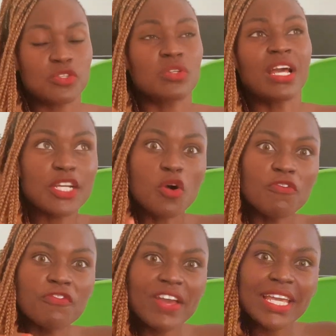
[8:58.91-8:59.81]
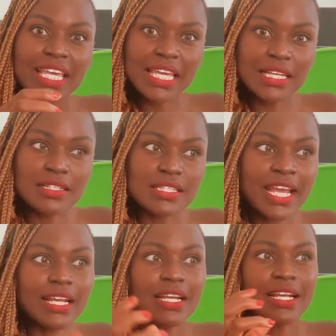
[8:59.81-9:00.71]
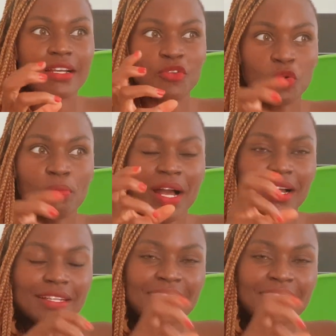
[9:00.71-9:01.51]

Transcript: So now they confer kings like Yoruba.